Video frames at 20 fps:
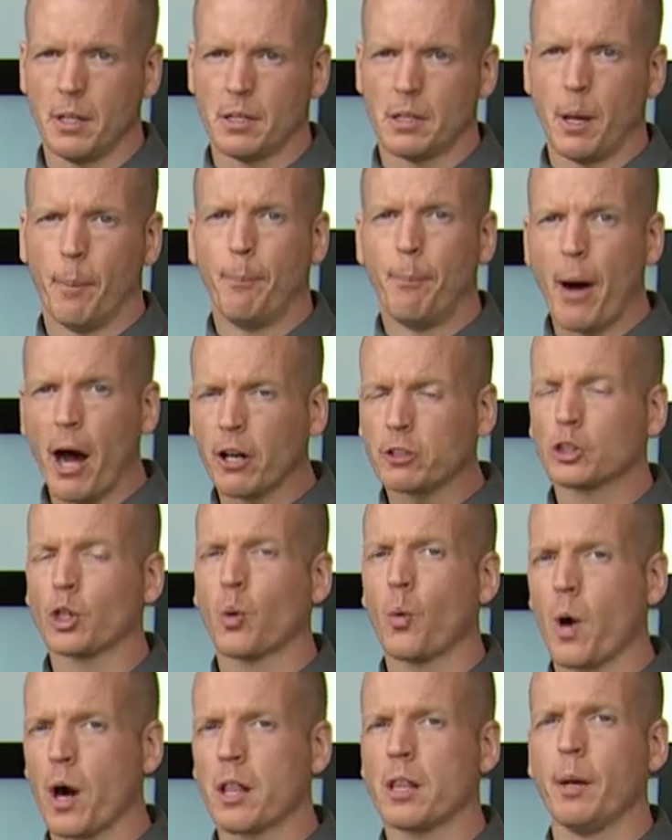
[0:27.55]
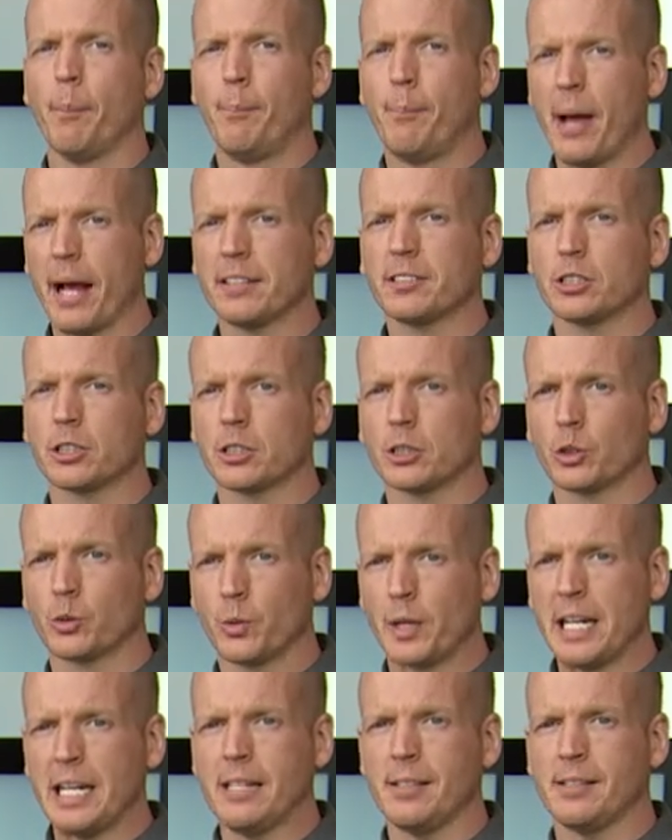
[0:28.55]
The Bucs are one of the best
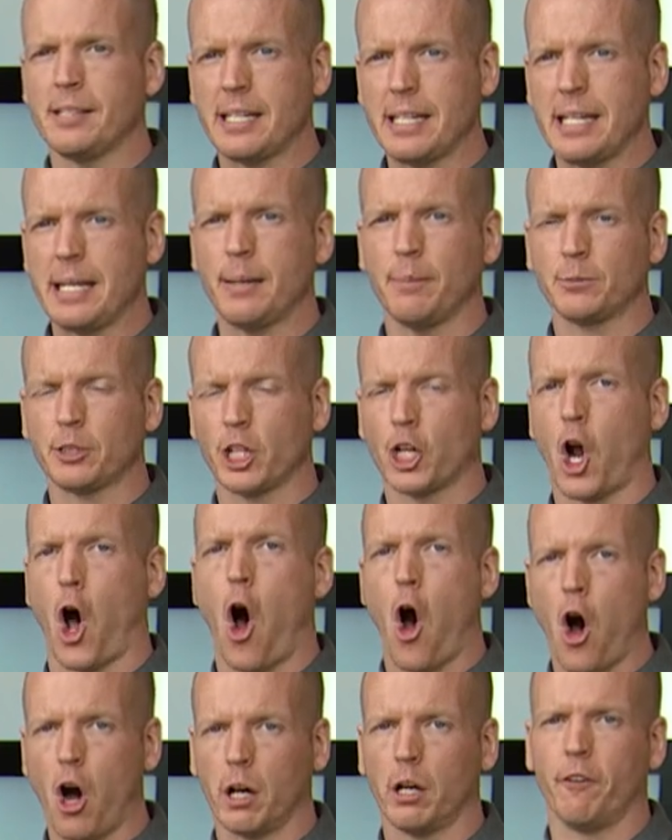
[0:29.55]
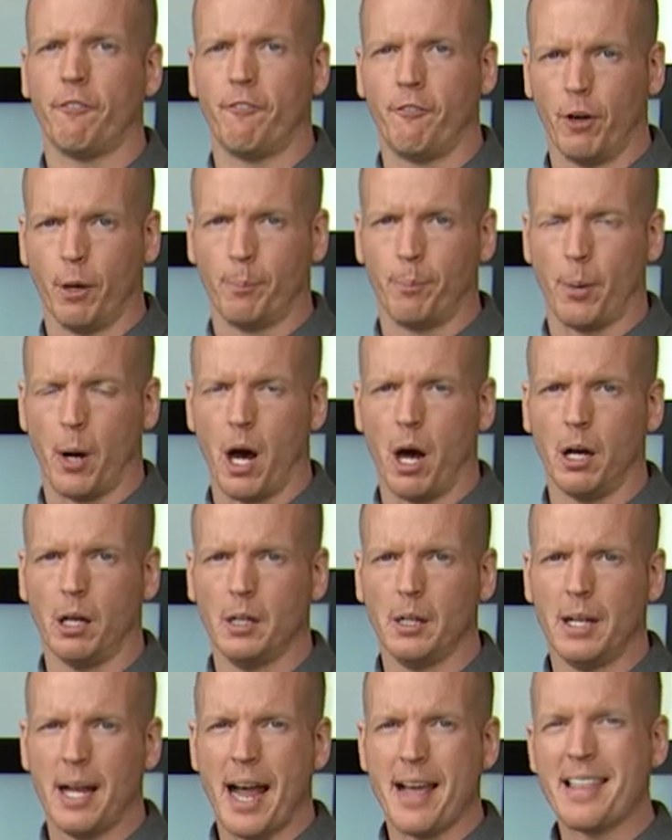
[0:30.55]
screen teams in all of football.
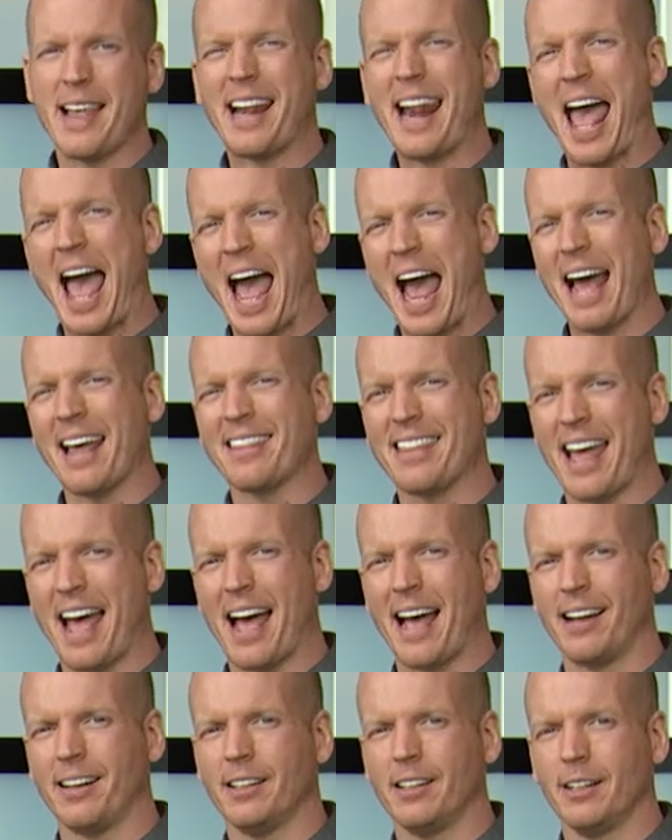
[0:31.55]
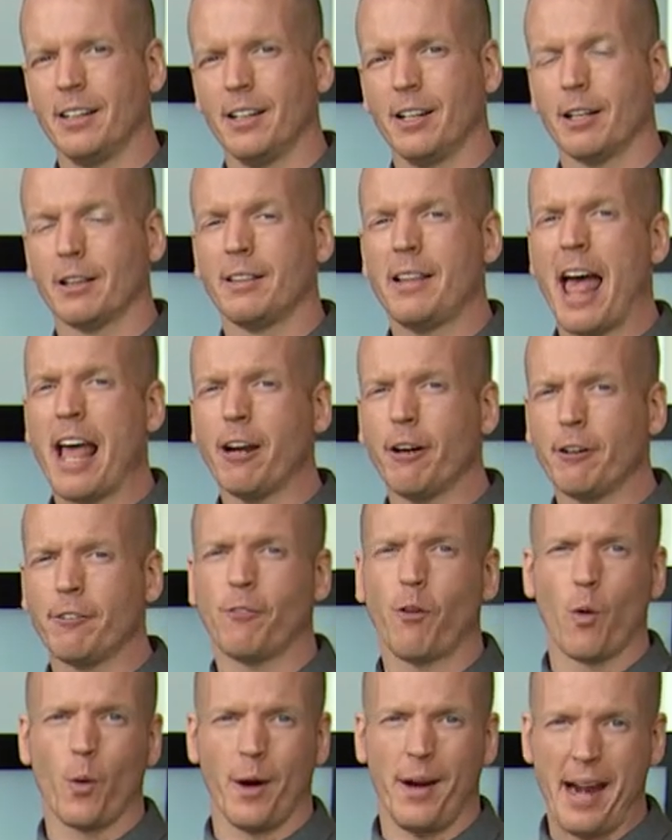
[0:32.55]
And then add that, Leonard
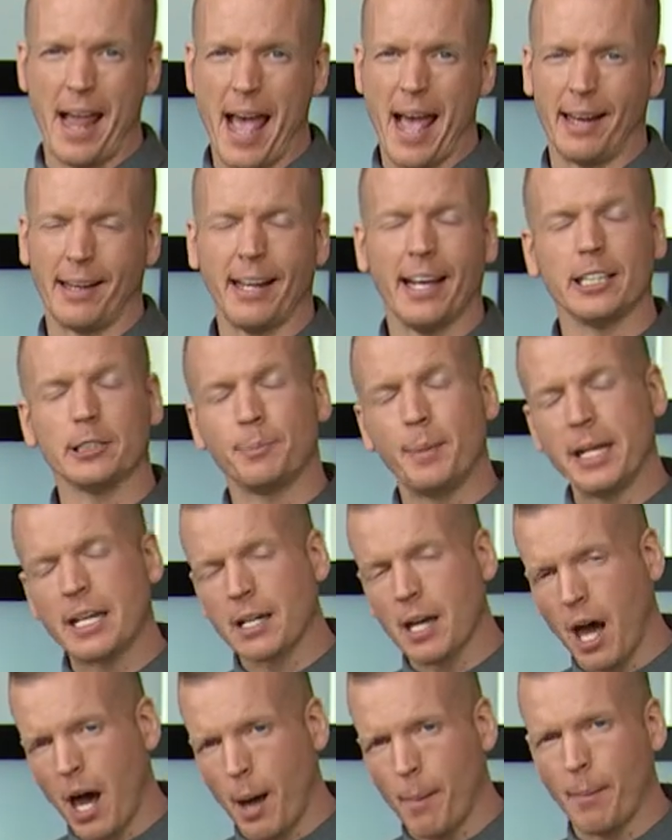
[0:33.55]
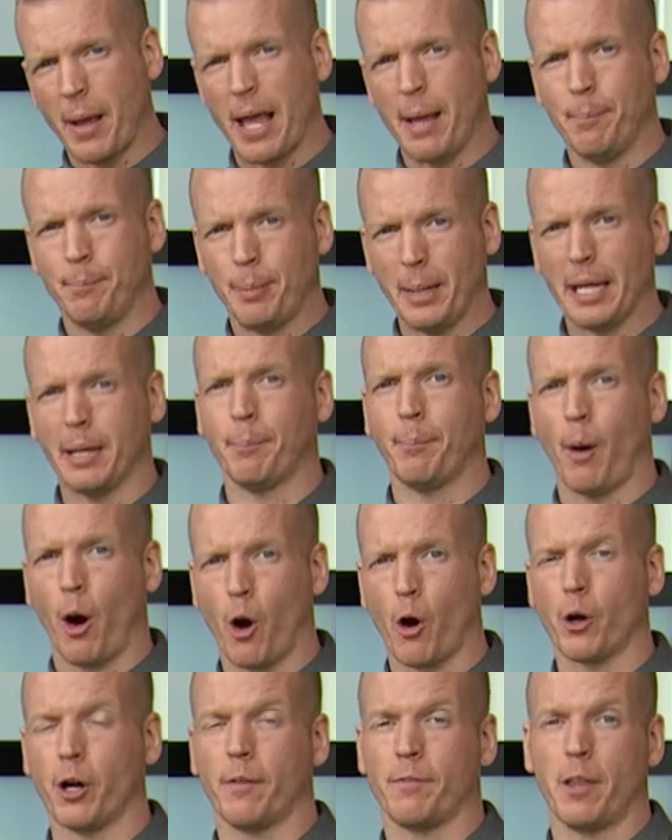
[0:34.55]
Fournette has become a big
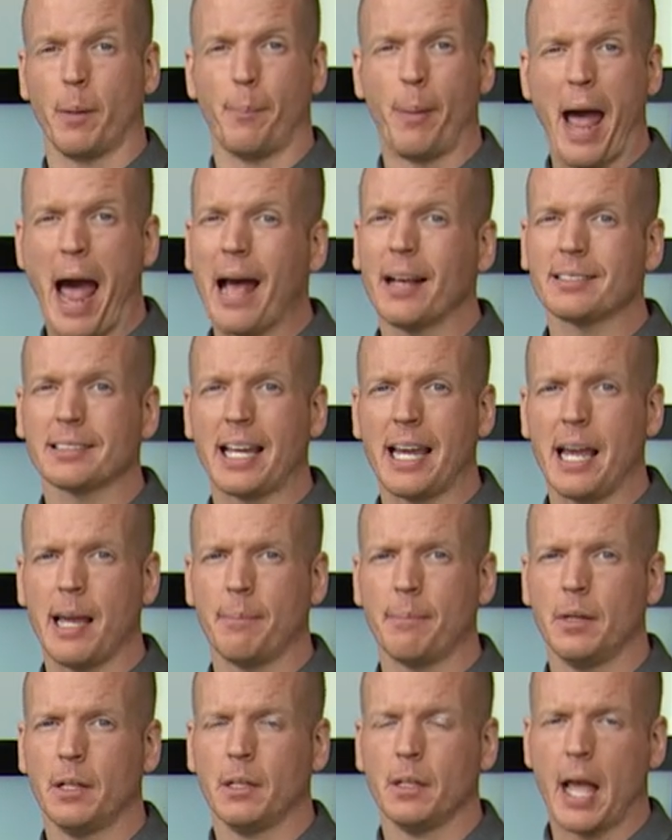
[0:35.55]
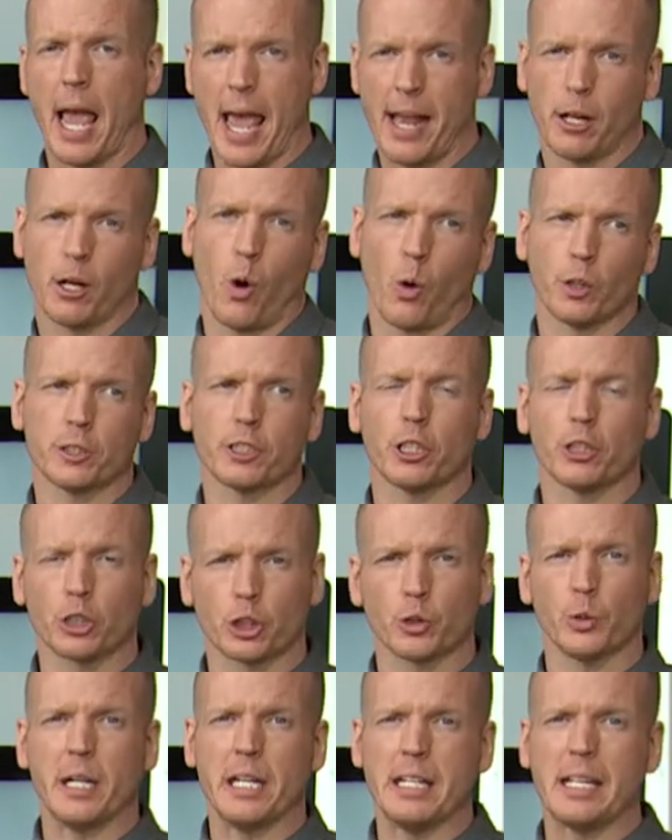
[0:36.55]
part of the pass game and, of course, the
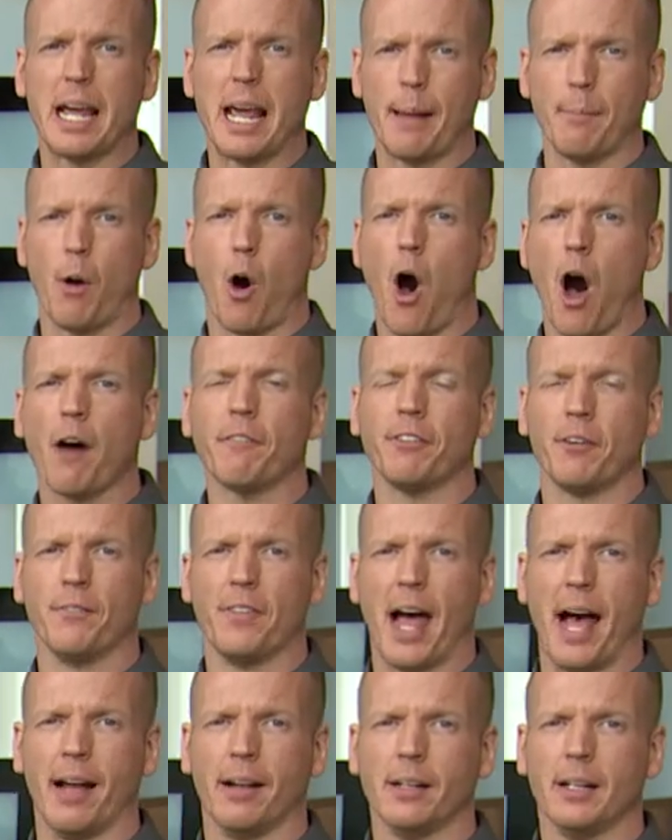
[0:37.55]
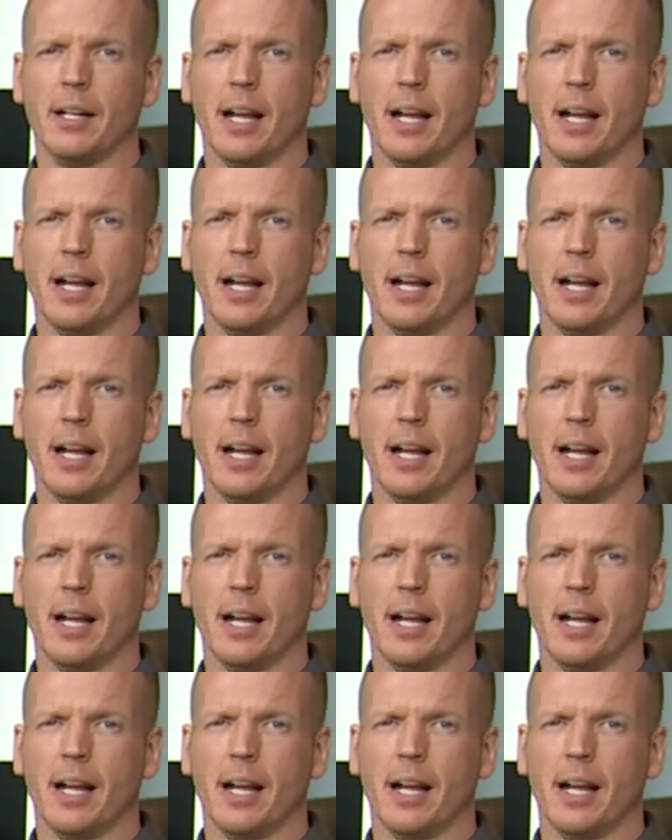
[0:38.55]
screen game off of that.